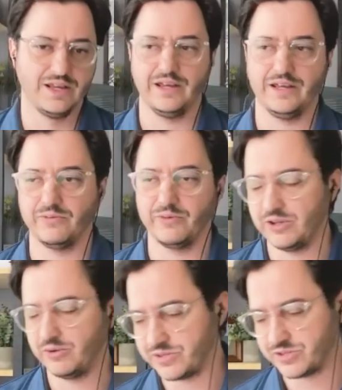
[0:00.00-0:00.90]
in a way
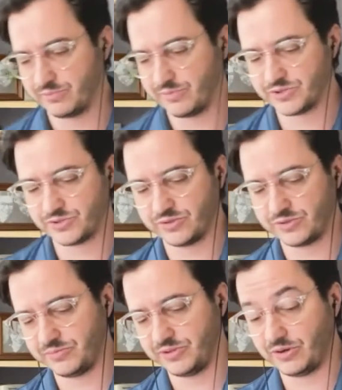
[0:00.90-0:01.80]
you me-
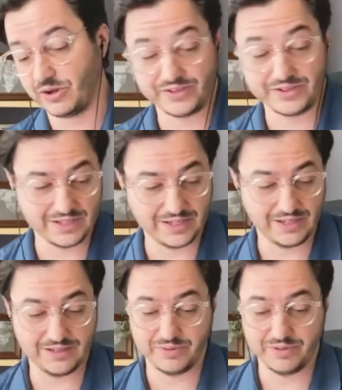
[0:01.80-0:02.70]
measure you know
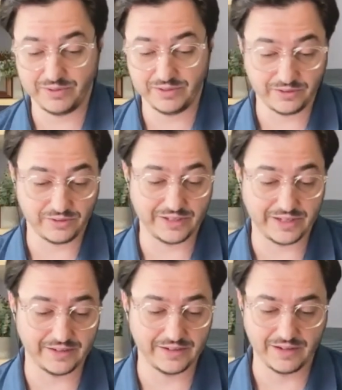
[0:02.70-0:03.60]
authenticate the people and all
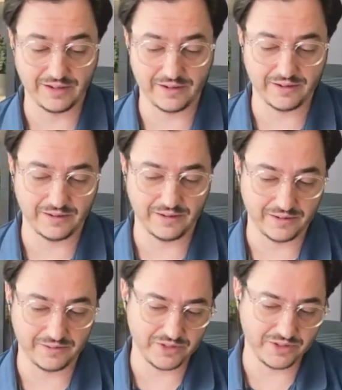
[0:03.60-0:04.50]
that uh um,